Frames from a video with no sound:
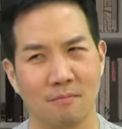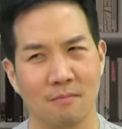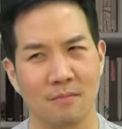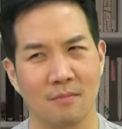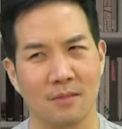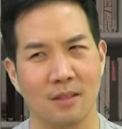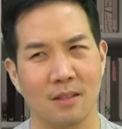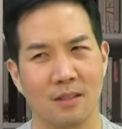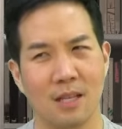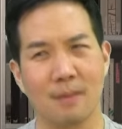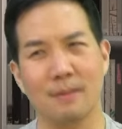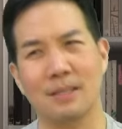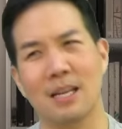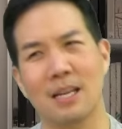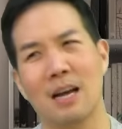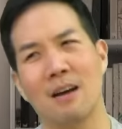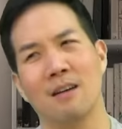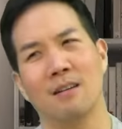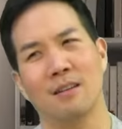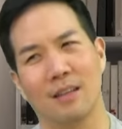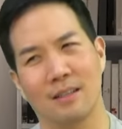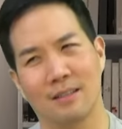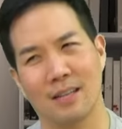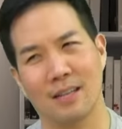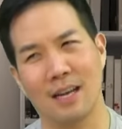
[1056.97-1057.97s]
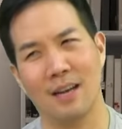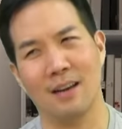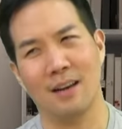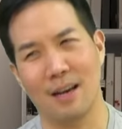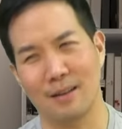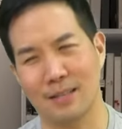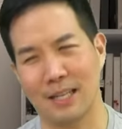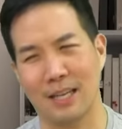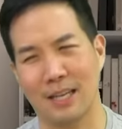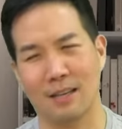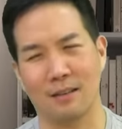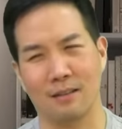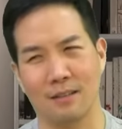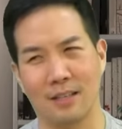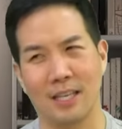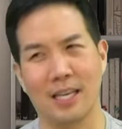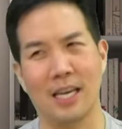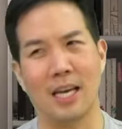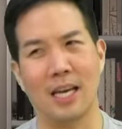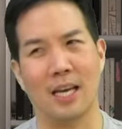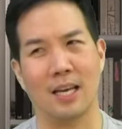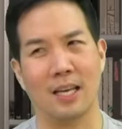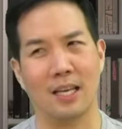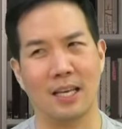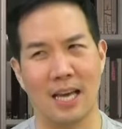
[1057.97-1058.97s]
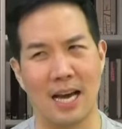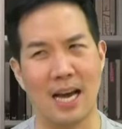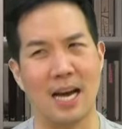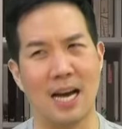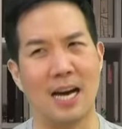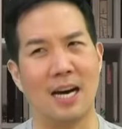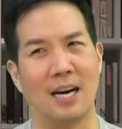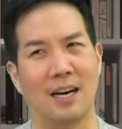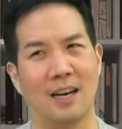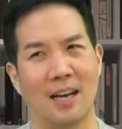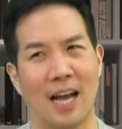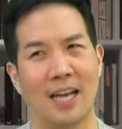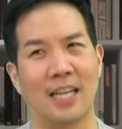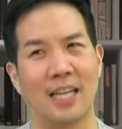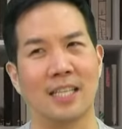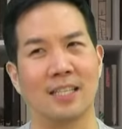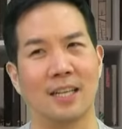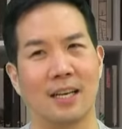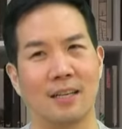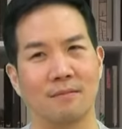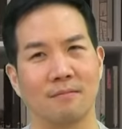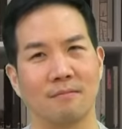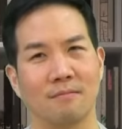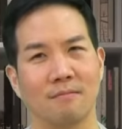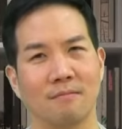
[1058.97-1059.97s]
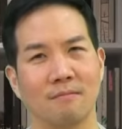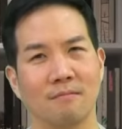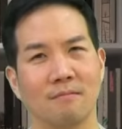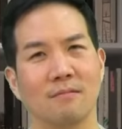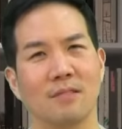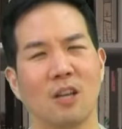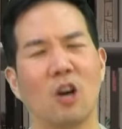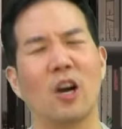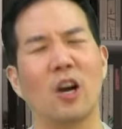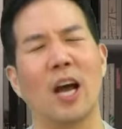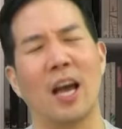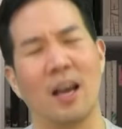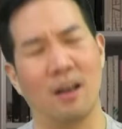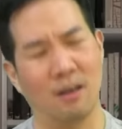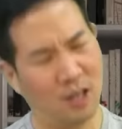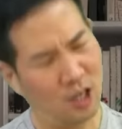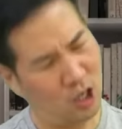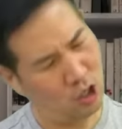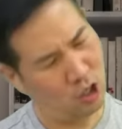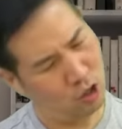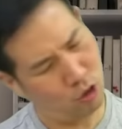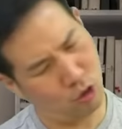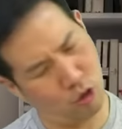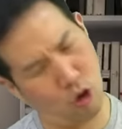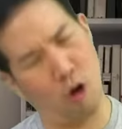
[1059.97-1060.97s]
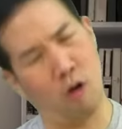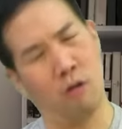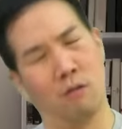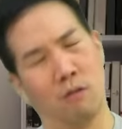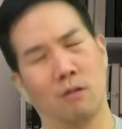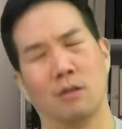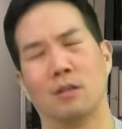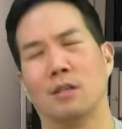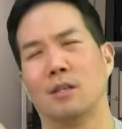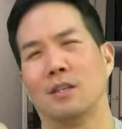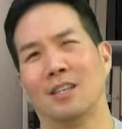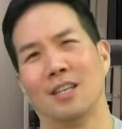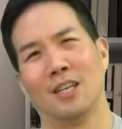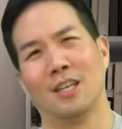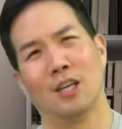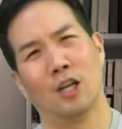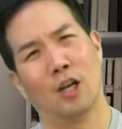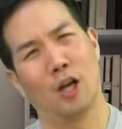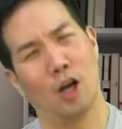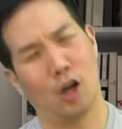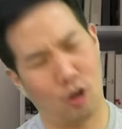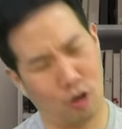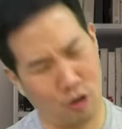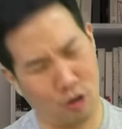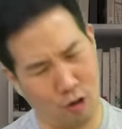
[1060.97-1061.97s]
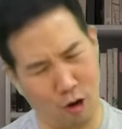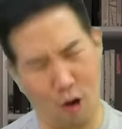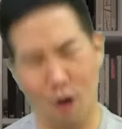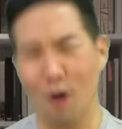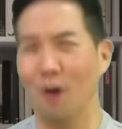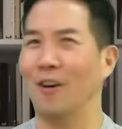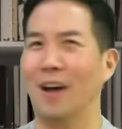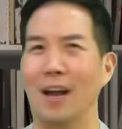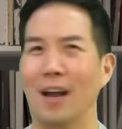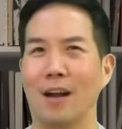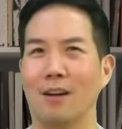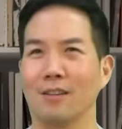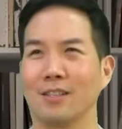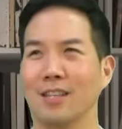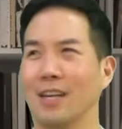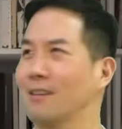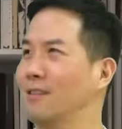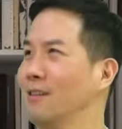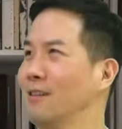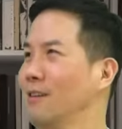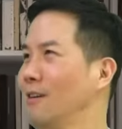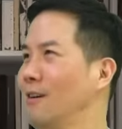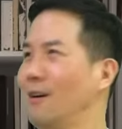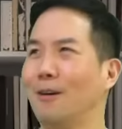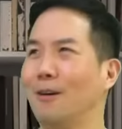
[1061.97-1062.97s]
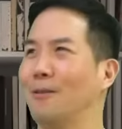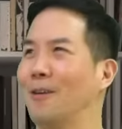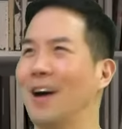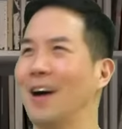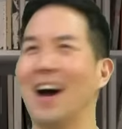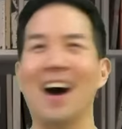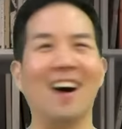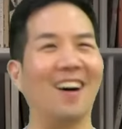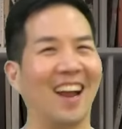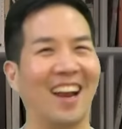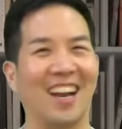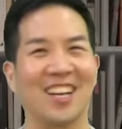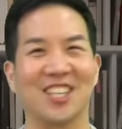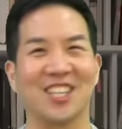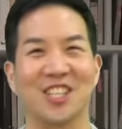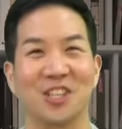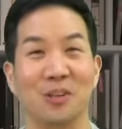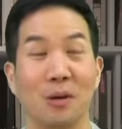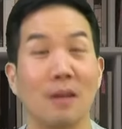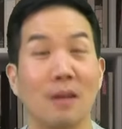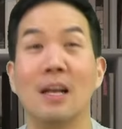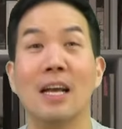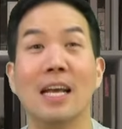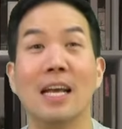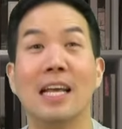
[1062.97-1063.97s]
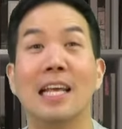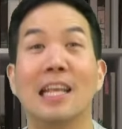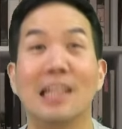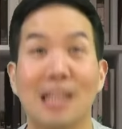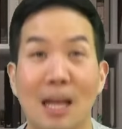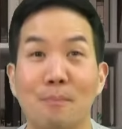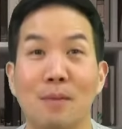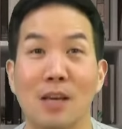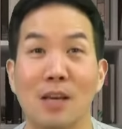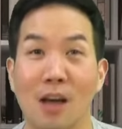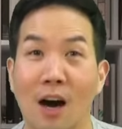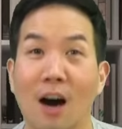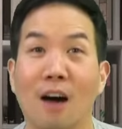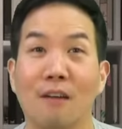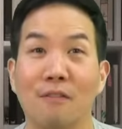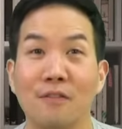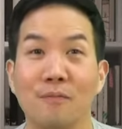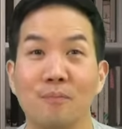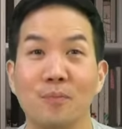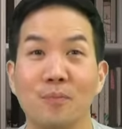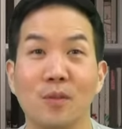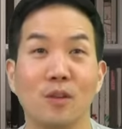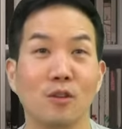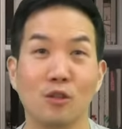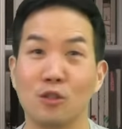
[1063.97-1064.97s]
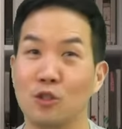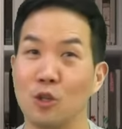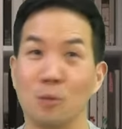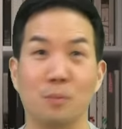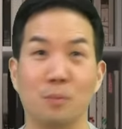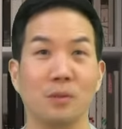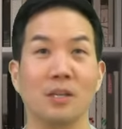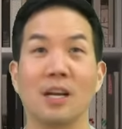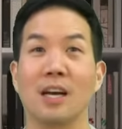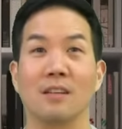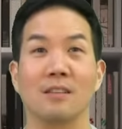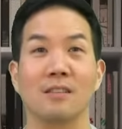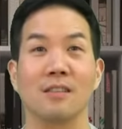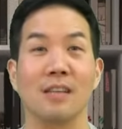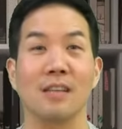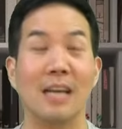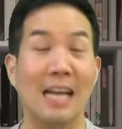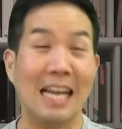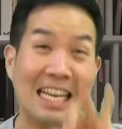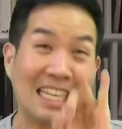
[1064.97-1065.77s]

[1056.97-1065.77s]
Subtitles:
Sama. I was like, yeah. And he's like, okay, go. And I was like, oh, wow. And he let me off. Super nice.